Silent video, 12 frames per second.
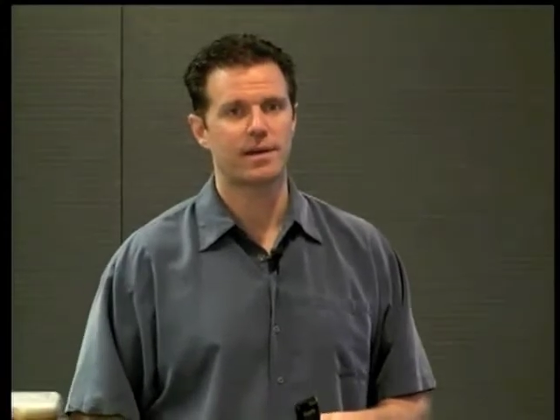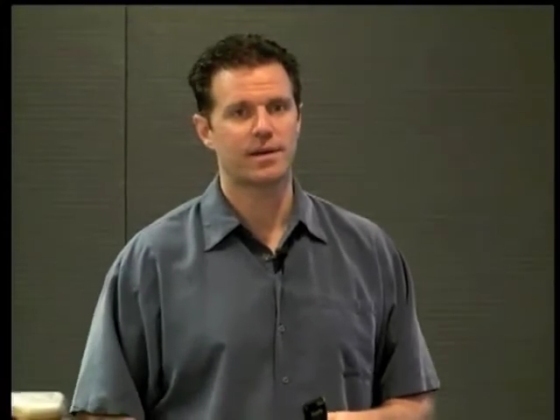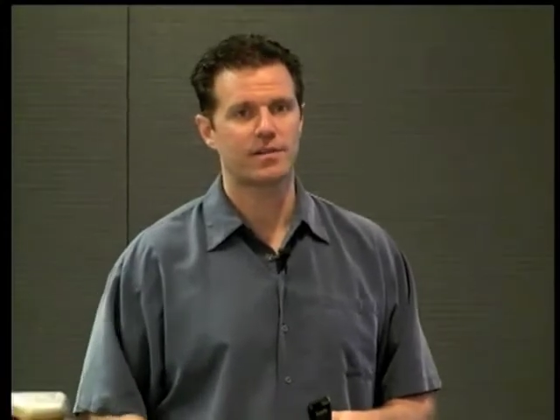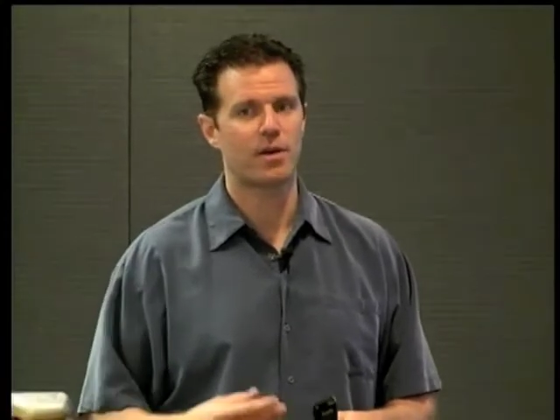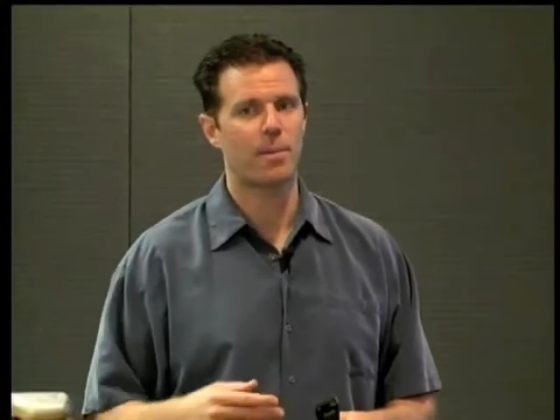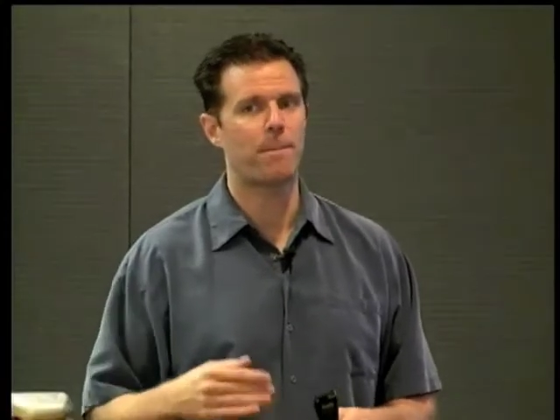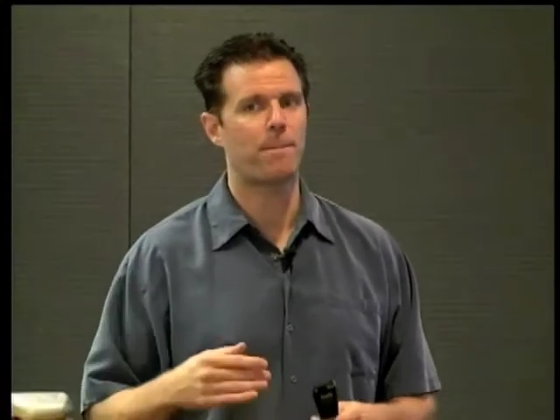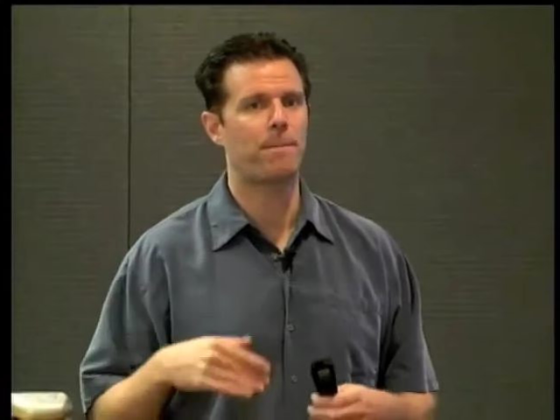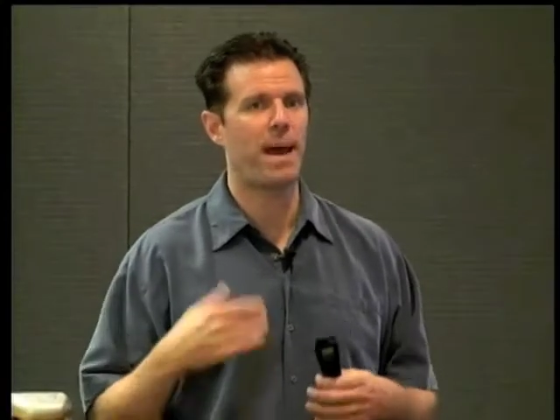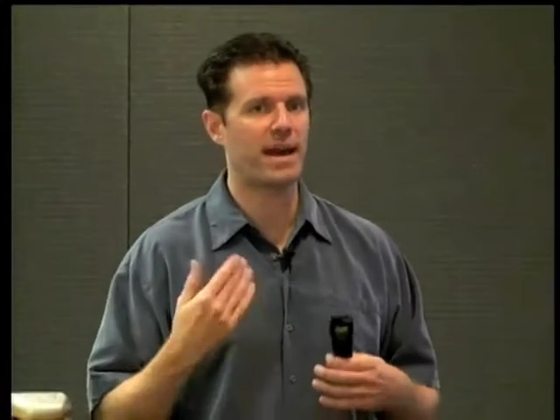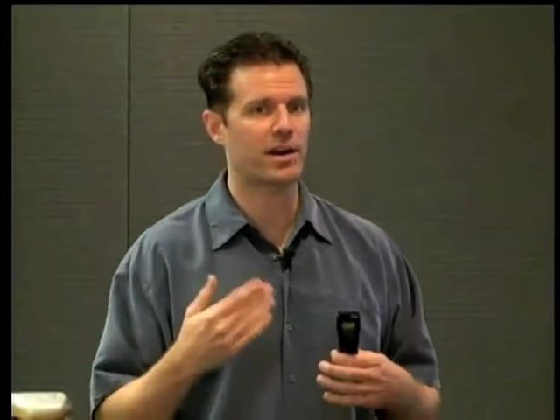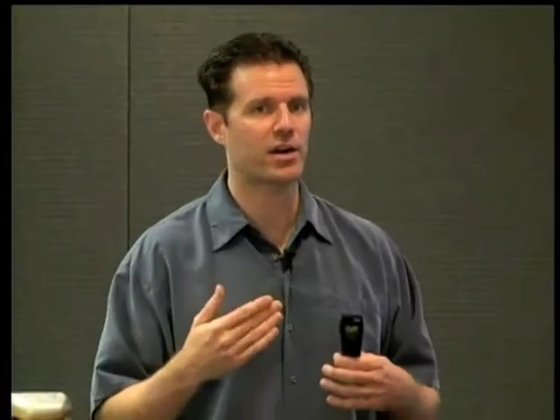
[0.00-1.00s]
So
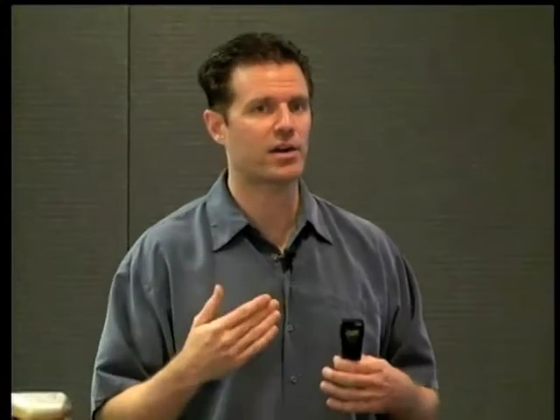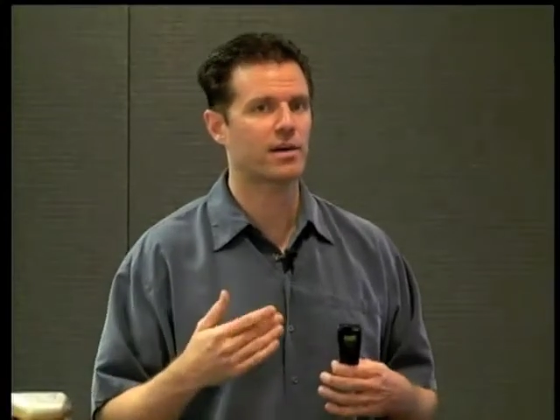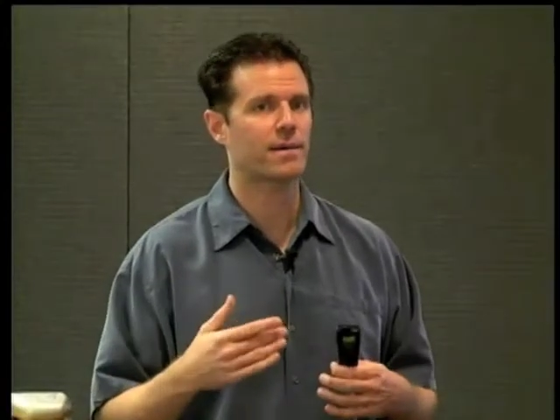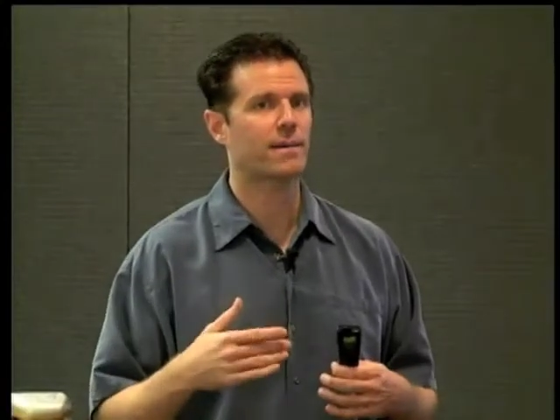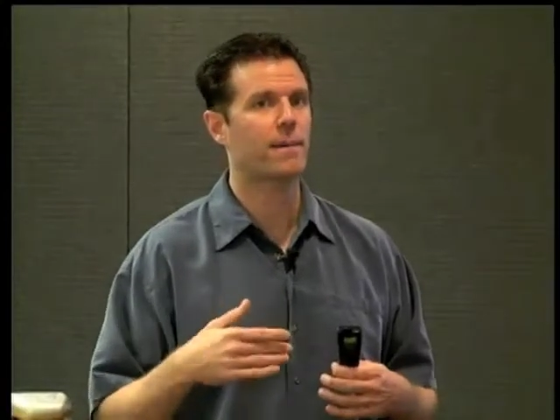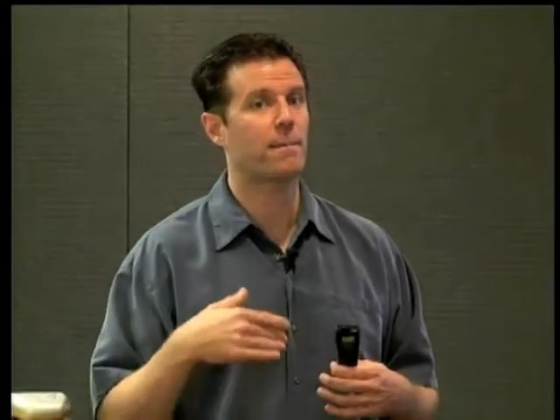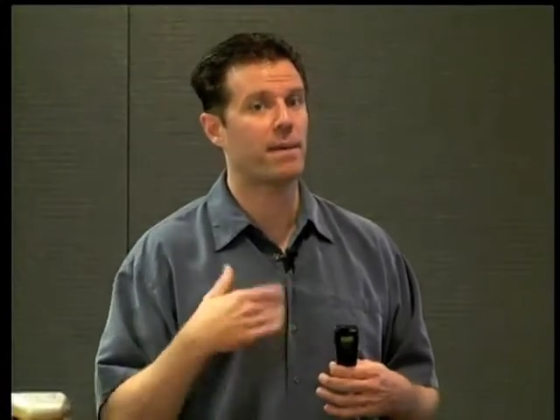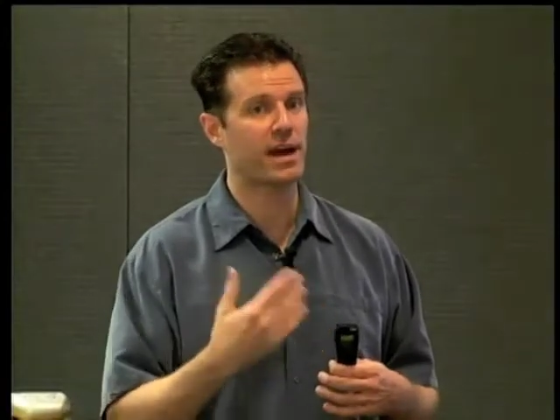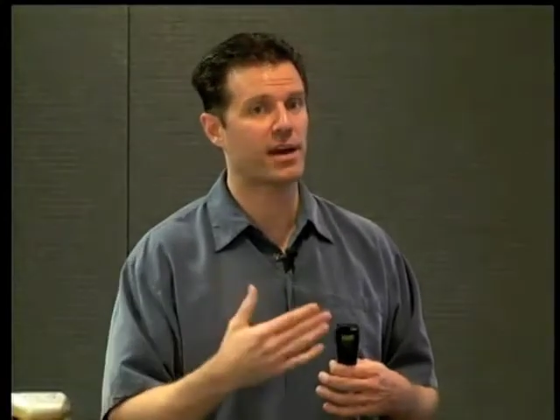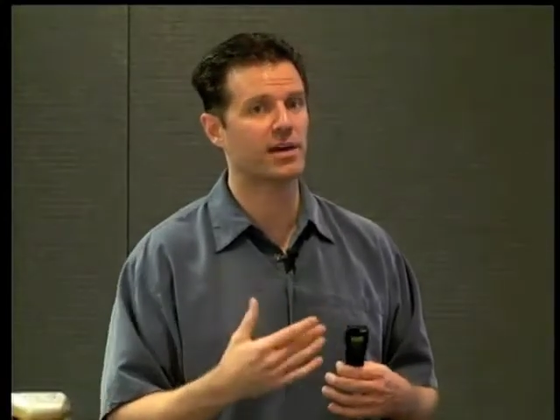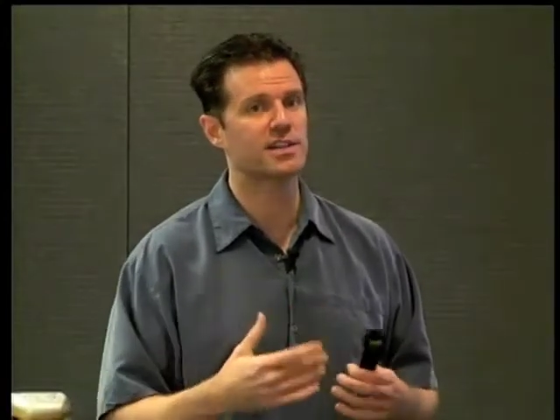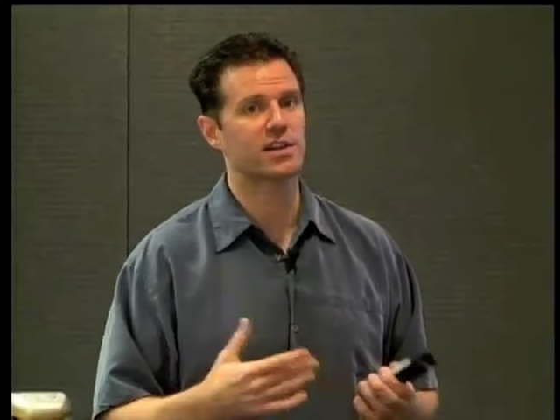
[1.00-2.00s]
better,
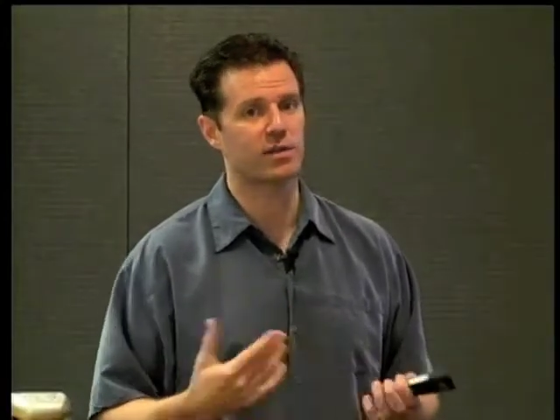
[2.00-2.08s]
bigger isn't